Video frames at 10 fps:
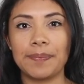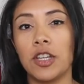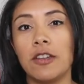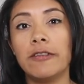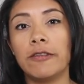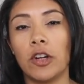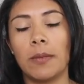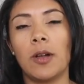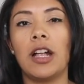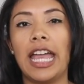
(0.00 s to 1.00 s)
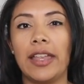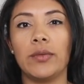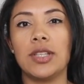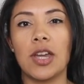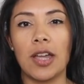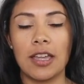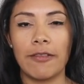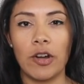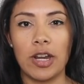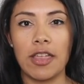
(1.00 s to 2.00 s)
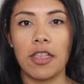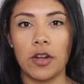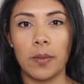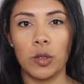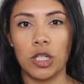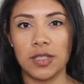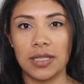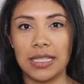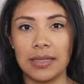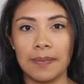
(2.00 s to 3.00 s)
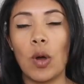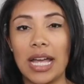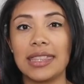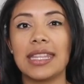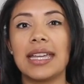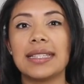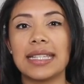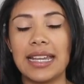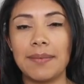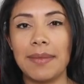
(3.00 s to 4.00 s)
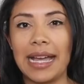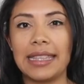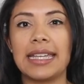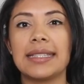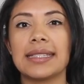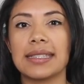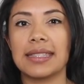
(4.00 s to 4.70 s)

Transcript: For you, formal and when talking about a third person, ¿cuántas hermanas